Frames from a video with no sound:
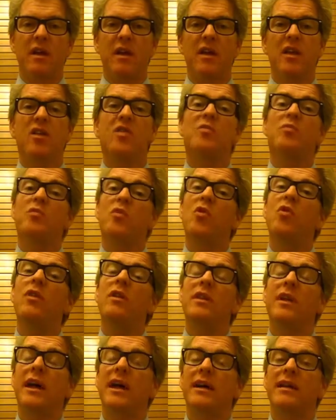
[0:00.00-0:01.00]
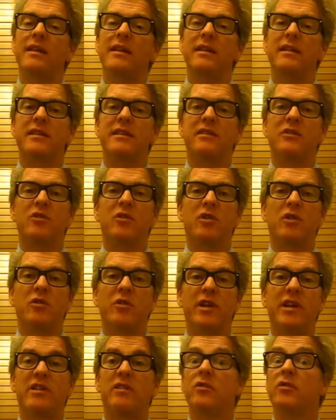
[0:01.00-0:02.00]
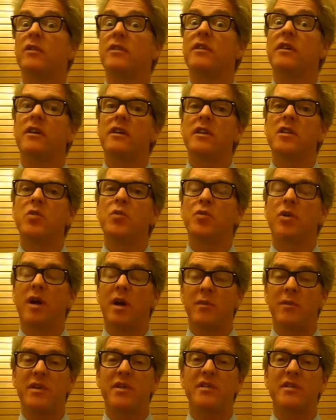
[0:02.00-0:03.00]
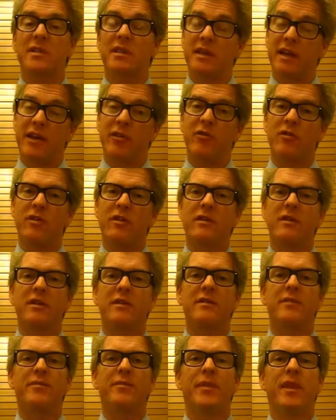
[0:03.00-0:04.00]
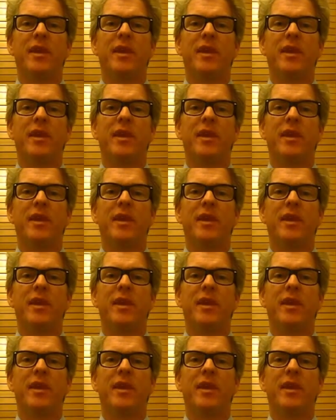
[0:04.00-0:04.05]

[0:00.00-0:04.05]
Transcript: you're more likely to agree to a large promise later on.